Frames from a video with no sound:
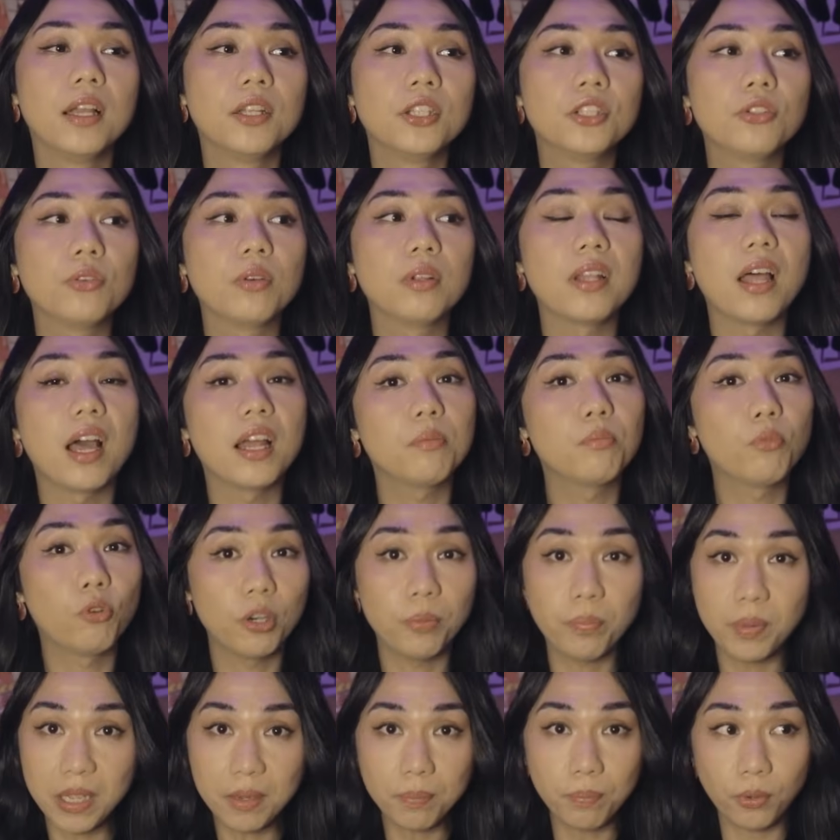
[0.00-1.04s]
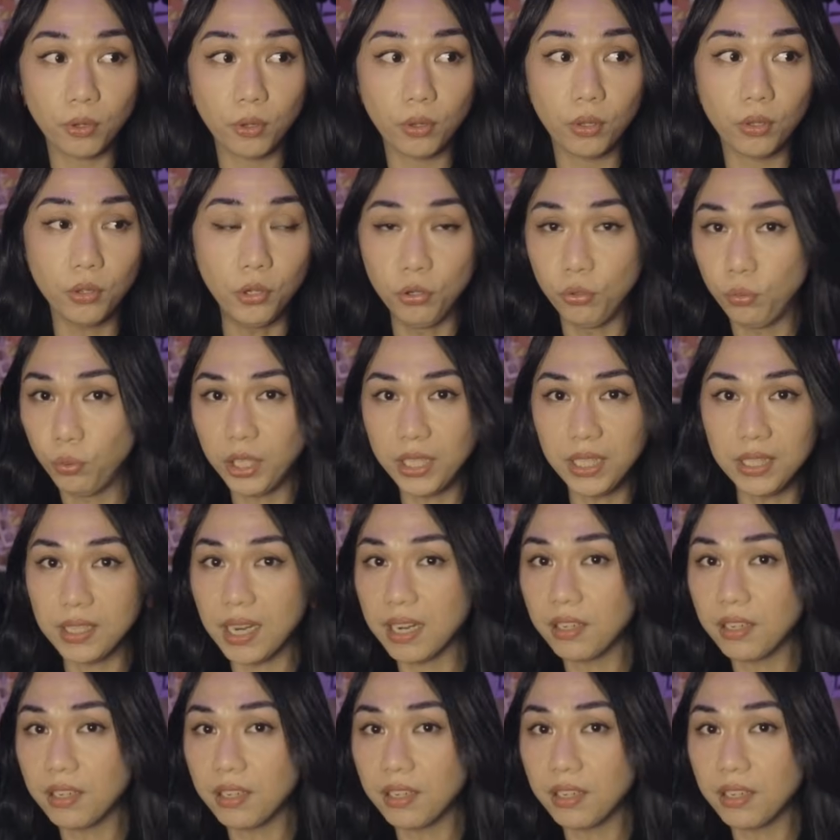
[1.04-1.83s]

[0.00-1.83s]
to a lot more people who wouldn't